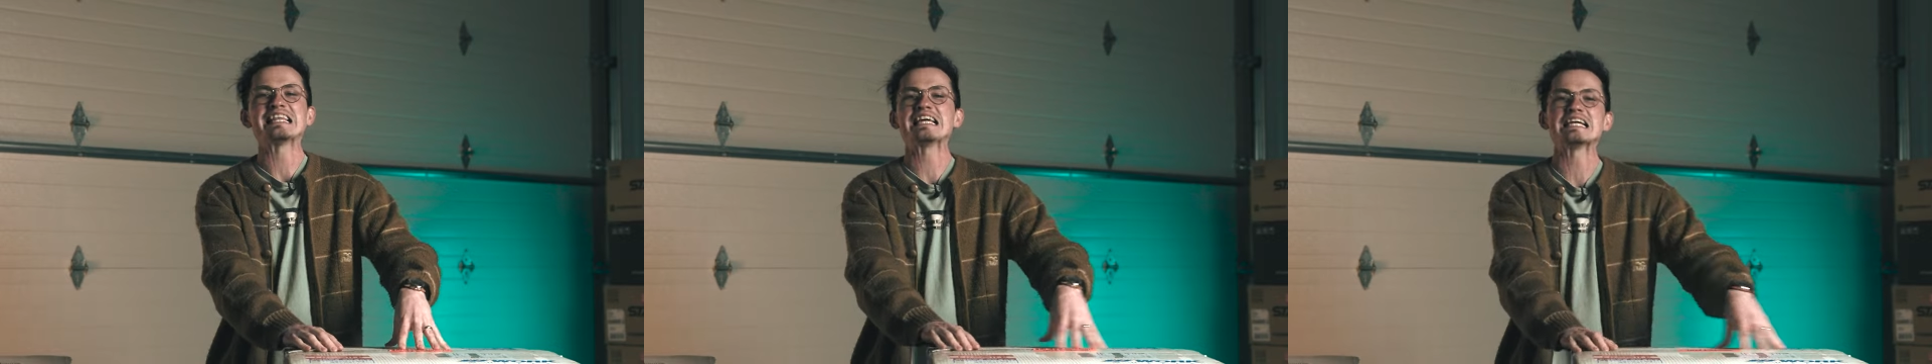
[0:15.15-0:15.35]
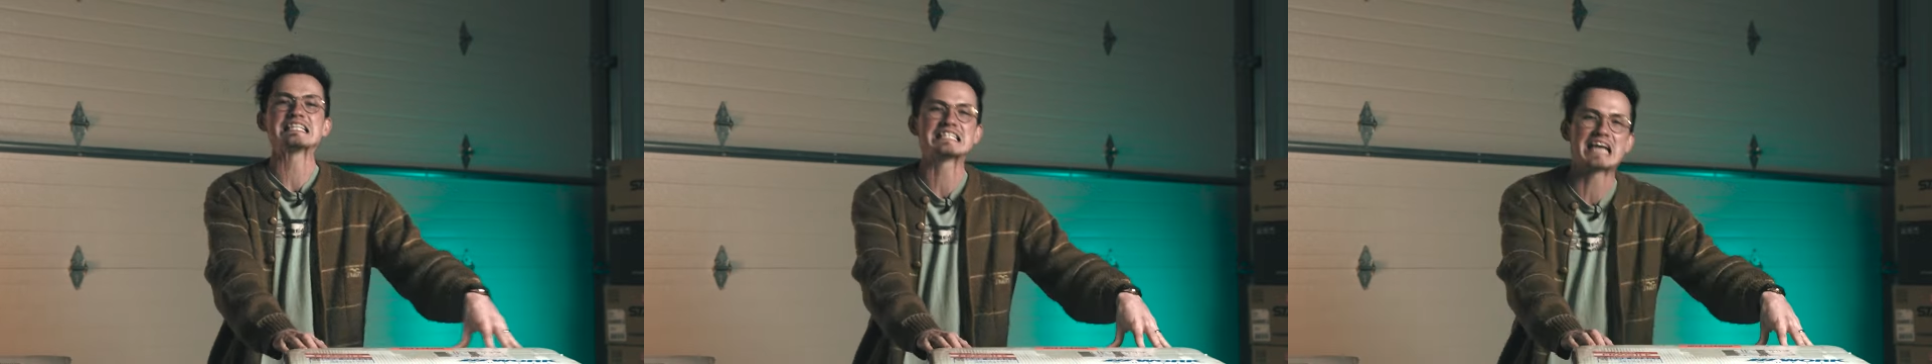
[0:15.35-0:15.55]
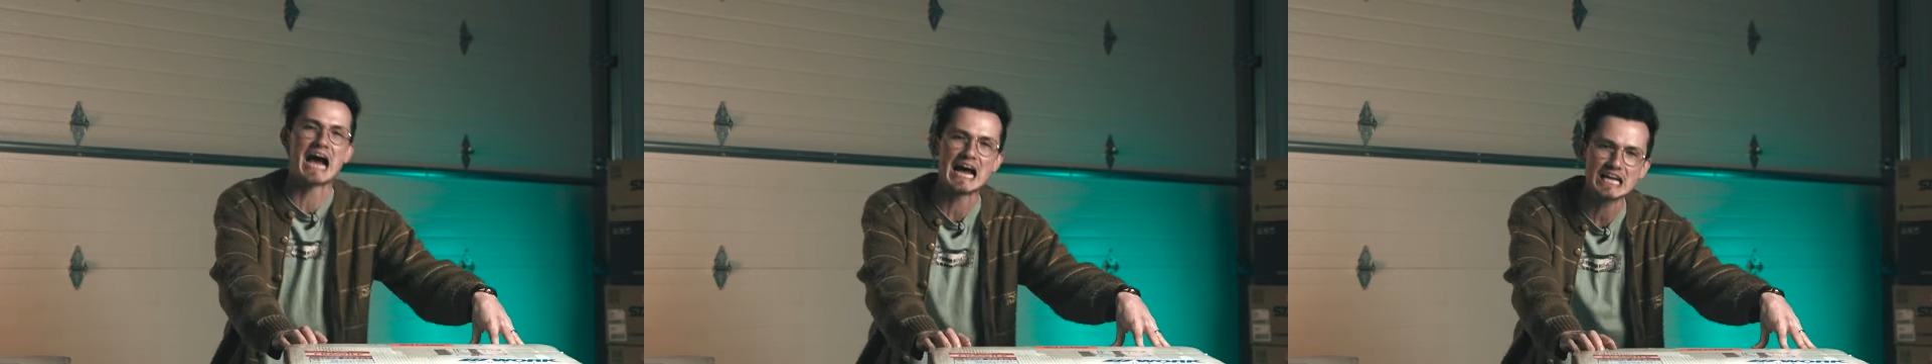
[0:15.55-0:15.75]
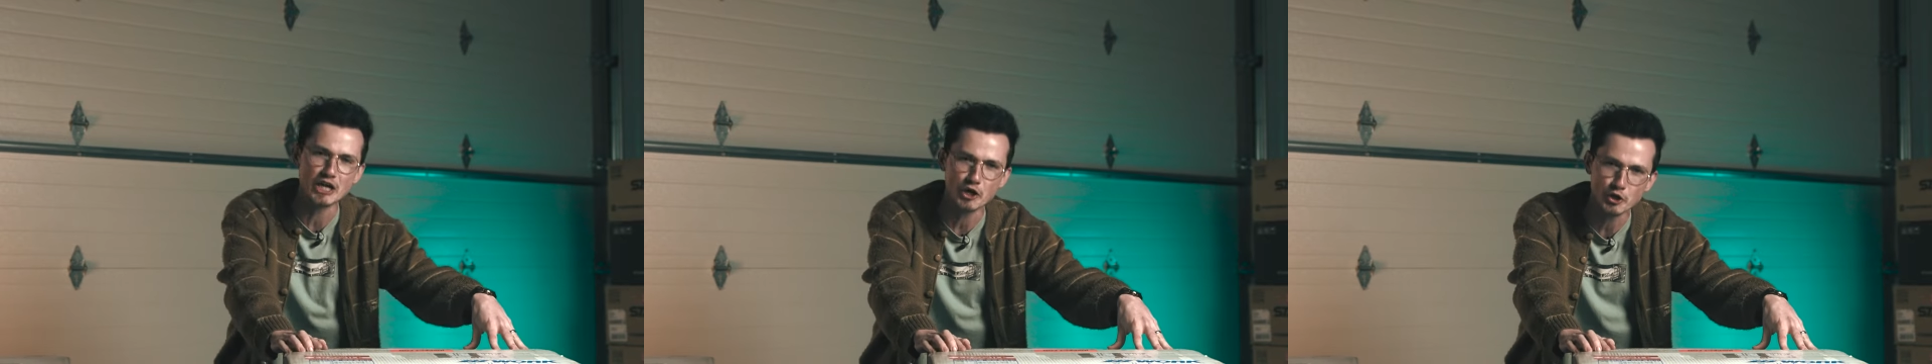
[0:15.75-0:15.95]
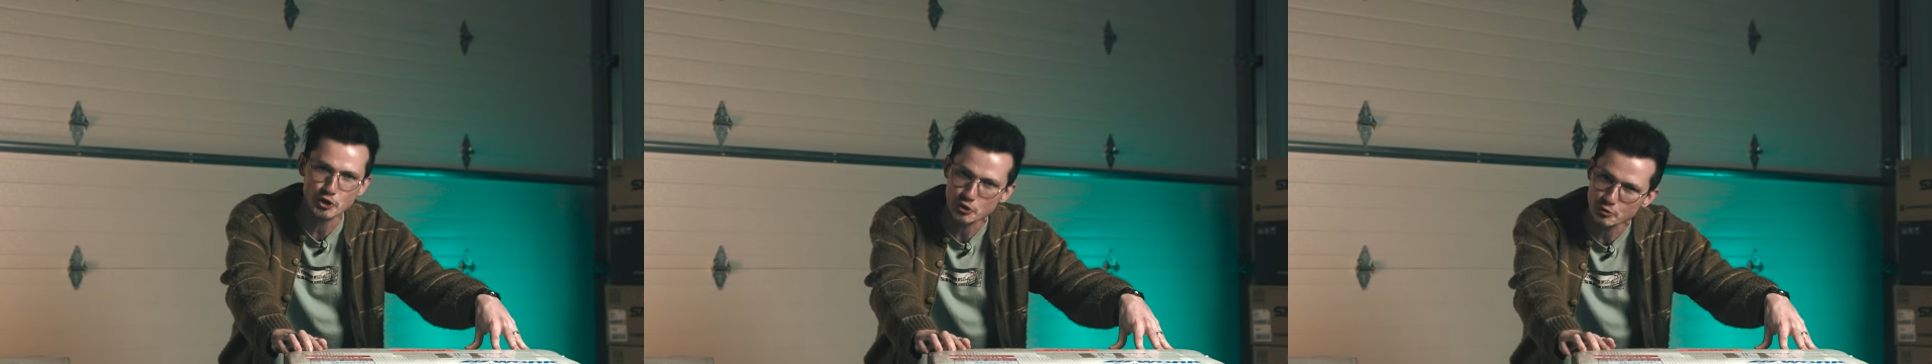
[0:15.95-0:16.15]
the
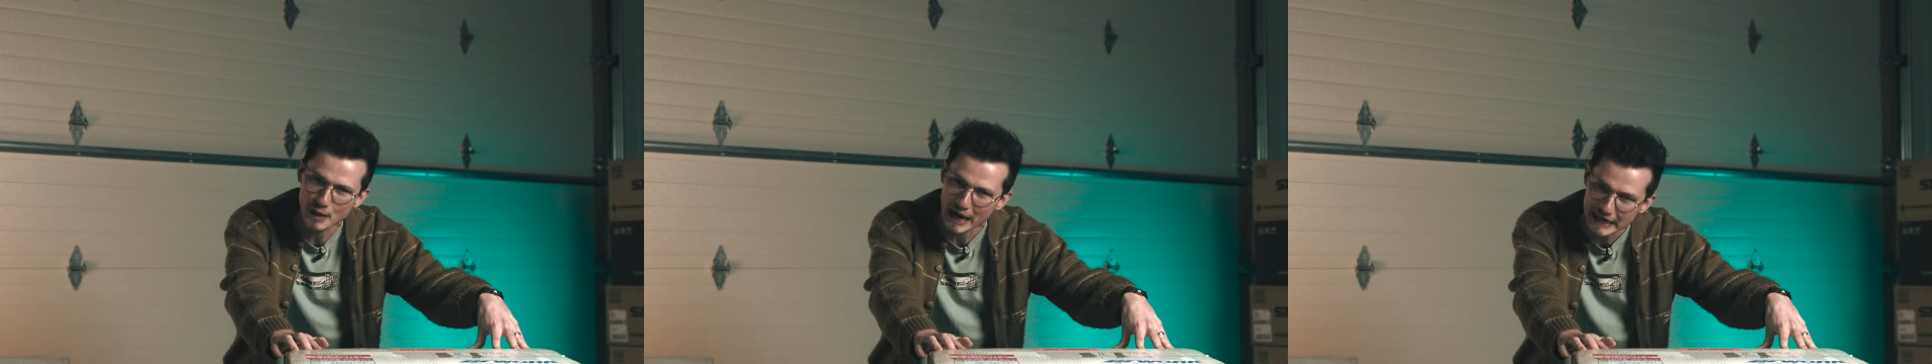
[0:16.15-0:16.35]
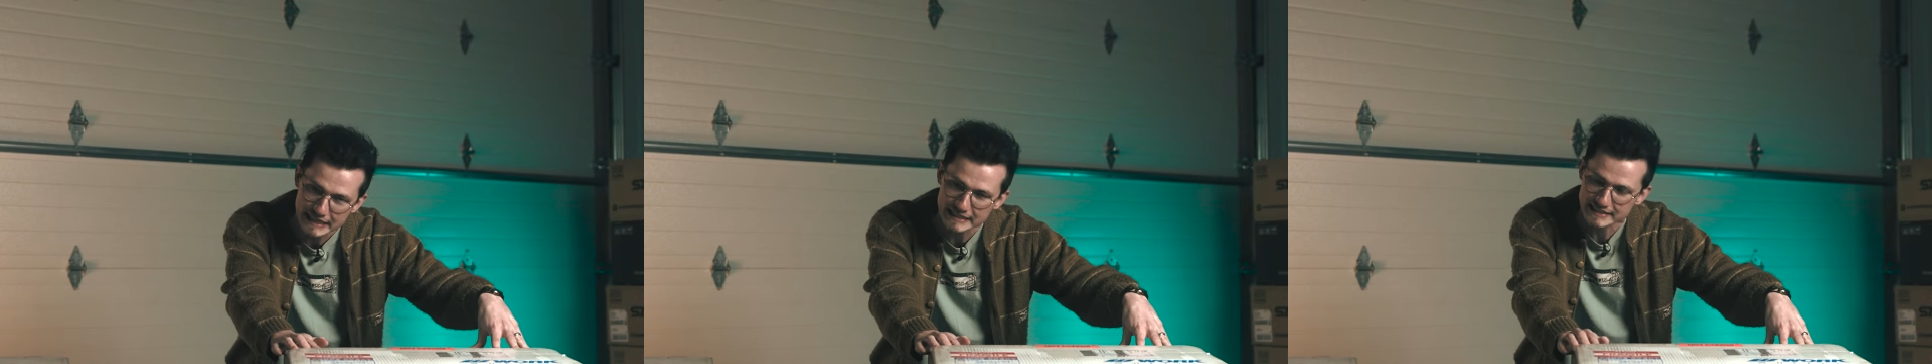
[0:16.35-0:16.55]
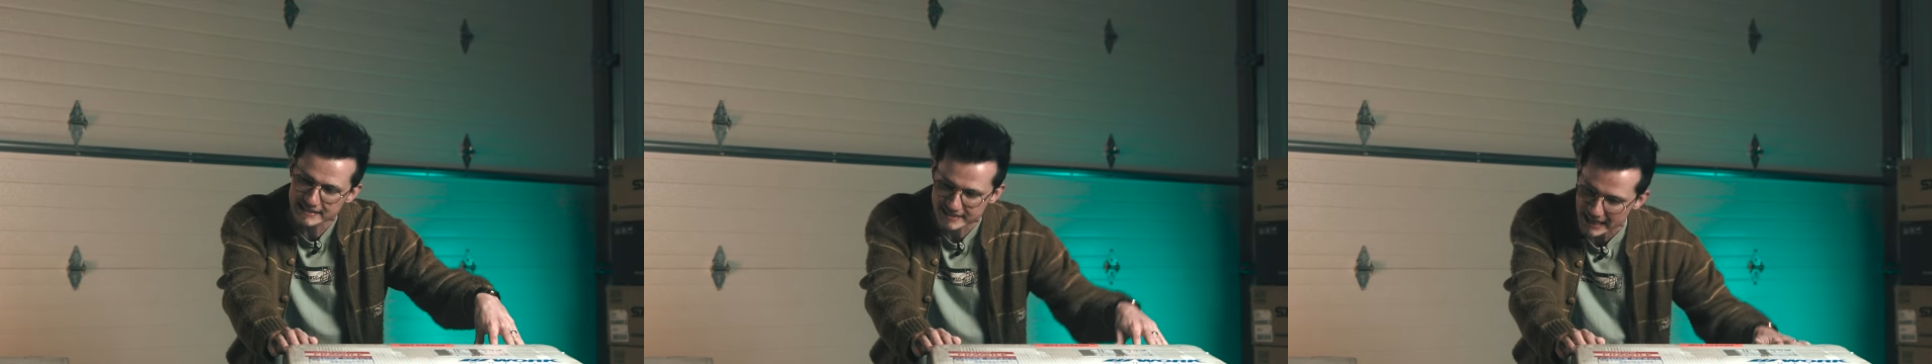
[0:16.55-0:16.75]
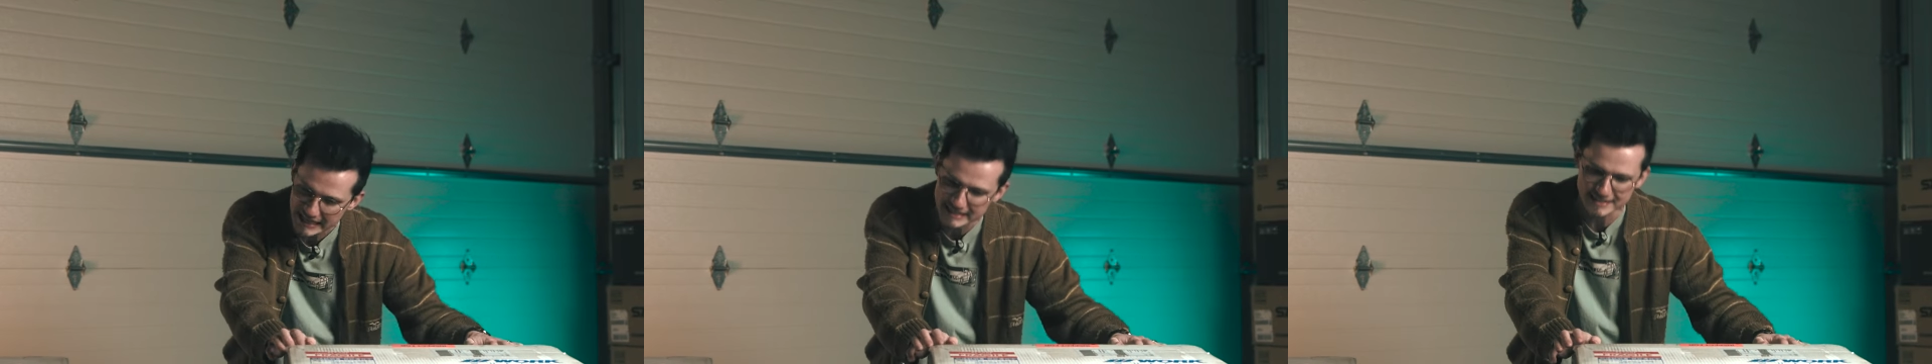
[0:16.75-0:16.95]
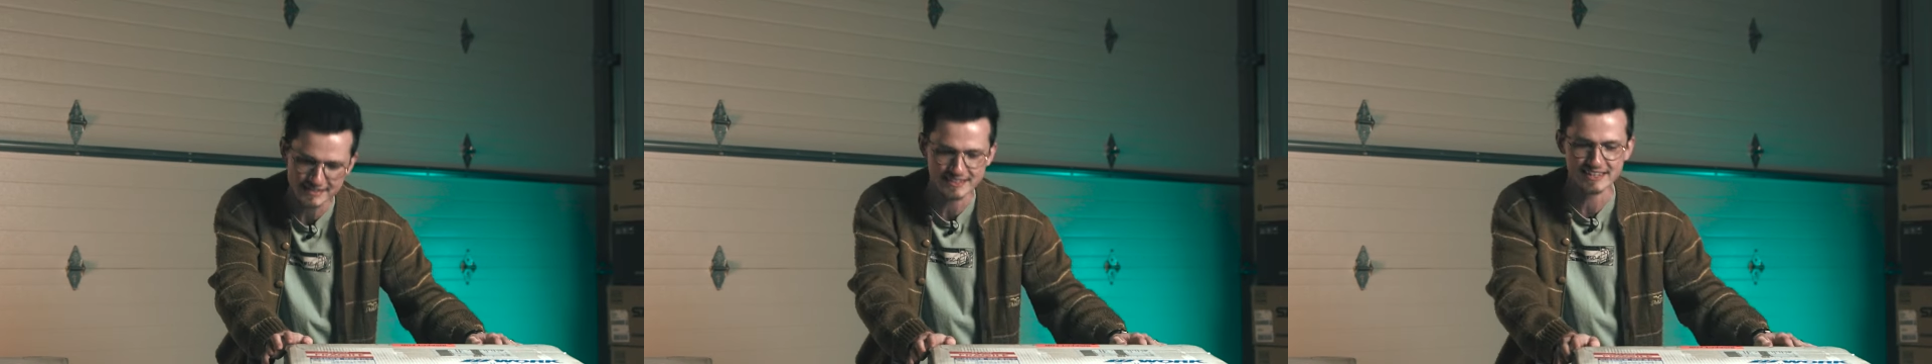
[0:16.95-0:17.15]
entire United
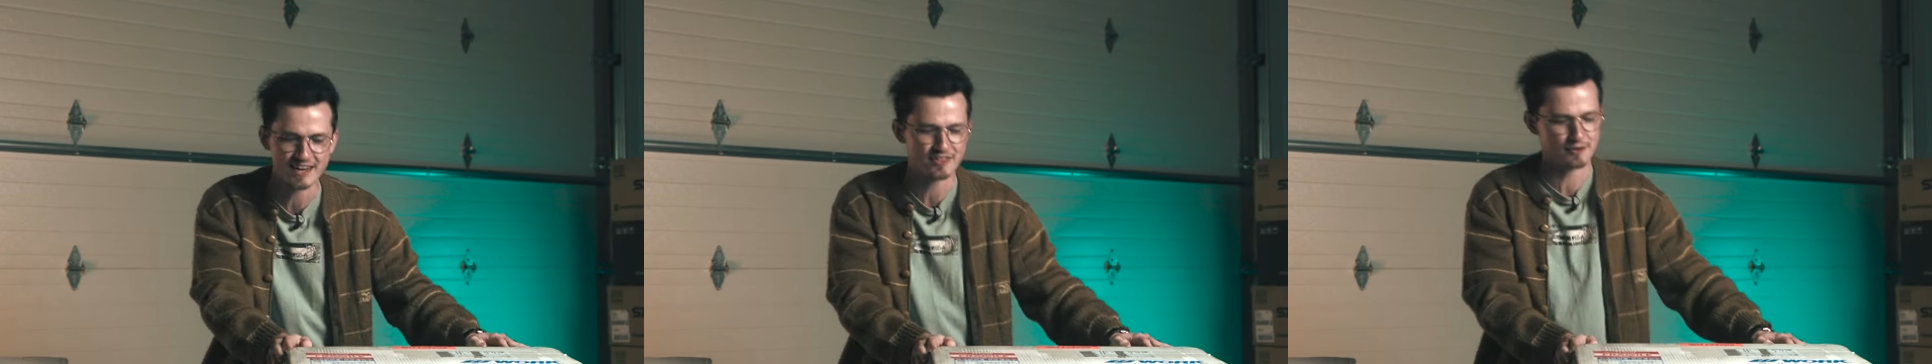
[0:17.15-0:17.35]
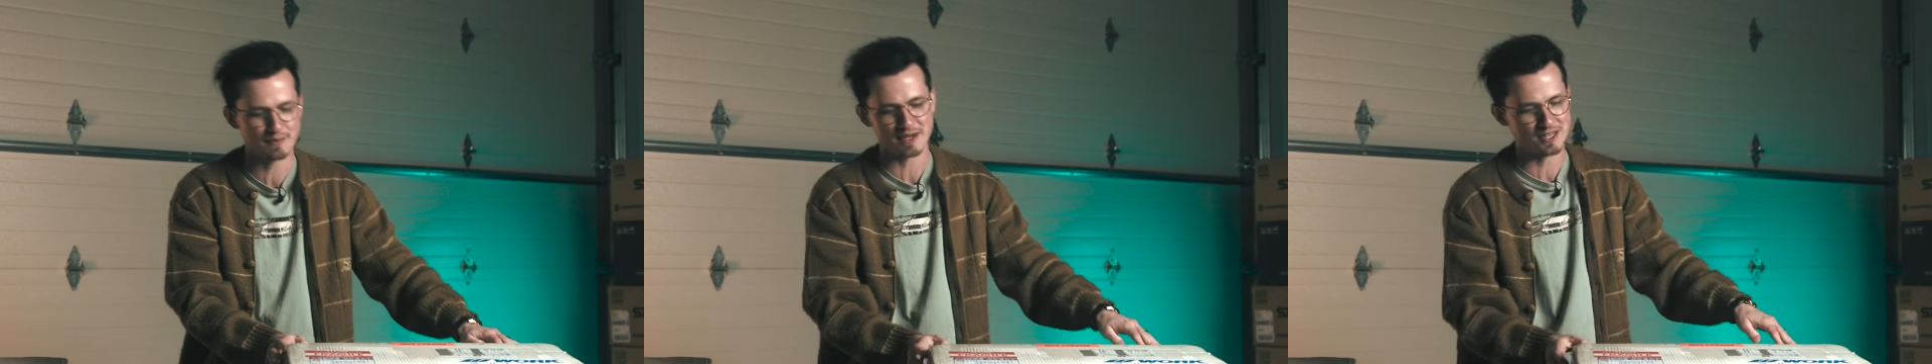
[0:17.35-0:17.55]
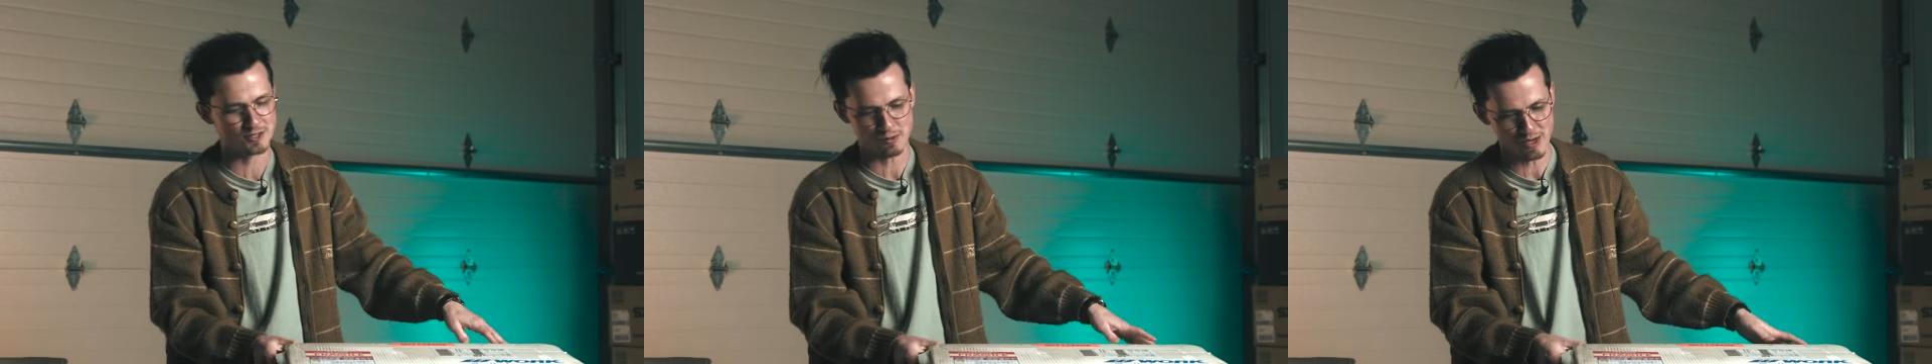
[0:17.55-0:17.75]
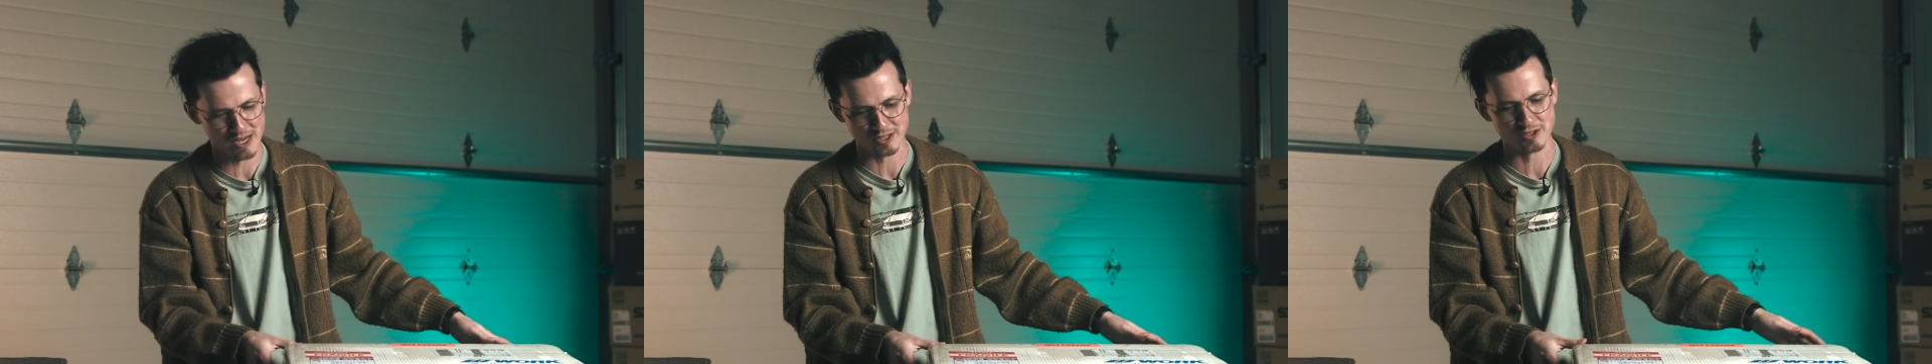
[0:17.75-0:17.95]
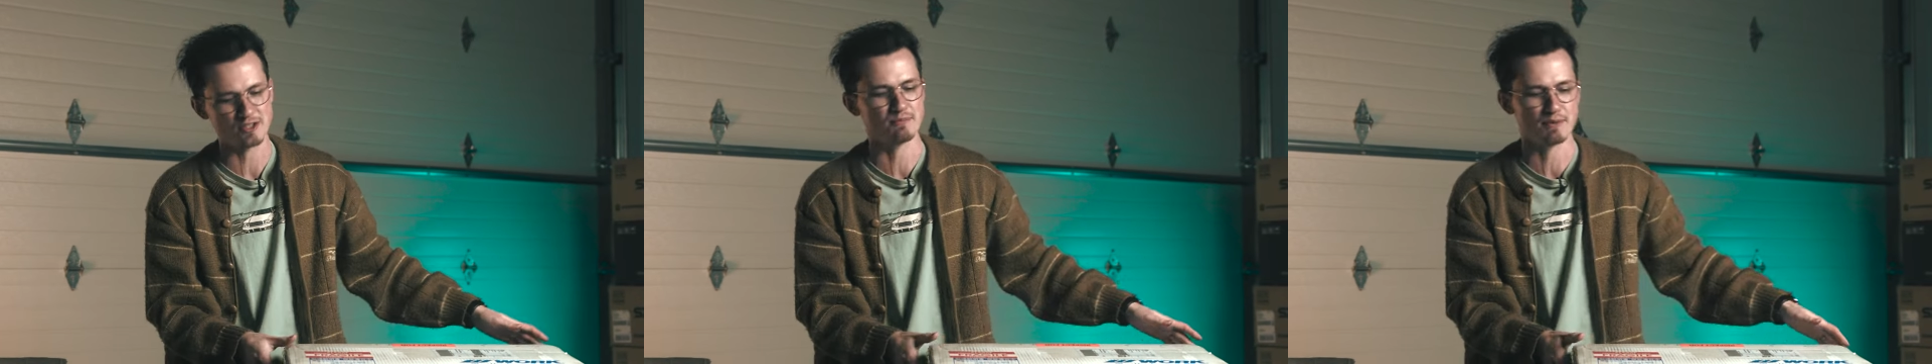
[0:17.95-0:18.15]
States together, because we actually